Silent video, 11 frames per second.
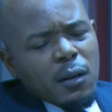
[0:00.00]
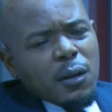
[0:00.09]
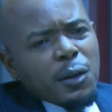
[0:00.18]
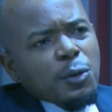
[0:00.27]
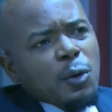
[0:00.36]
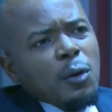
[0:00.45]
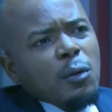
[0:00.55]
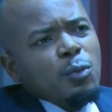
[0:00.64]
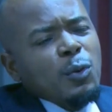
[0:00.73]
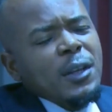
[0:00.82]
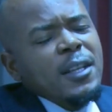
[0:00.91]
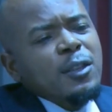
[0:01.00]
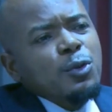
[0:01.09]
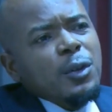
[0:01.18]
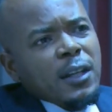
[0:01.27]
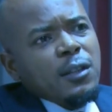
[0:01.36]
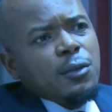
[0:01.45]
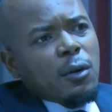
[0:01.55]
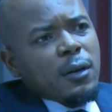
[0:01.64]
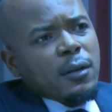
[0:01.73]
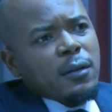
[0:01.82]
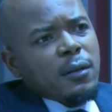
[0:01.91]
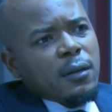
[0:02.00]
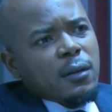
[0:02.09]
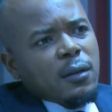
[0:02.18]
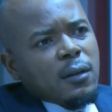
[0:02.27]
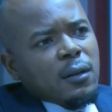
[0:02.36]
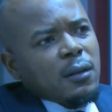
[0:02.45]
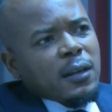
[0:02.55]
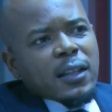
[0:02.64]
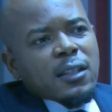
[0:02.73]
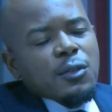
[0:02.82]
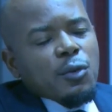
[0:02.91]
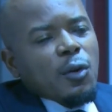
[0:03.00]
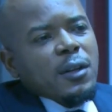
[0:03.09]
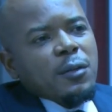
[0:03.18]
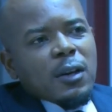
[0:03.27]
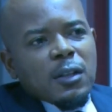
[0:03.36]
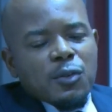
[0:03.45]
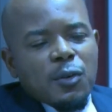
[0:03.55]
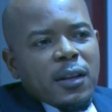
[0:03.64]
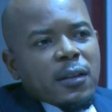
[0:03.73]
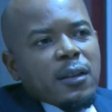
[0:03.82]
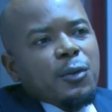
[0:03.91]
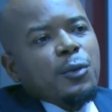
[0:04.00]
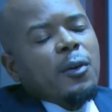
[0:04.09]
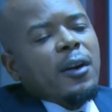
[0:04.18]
you know, we need to get known. Get known whilst you are in the rural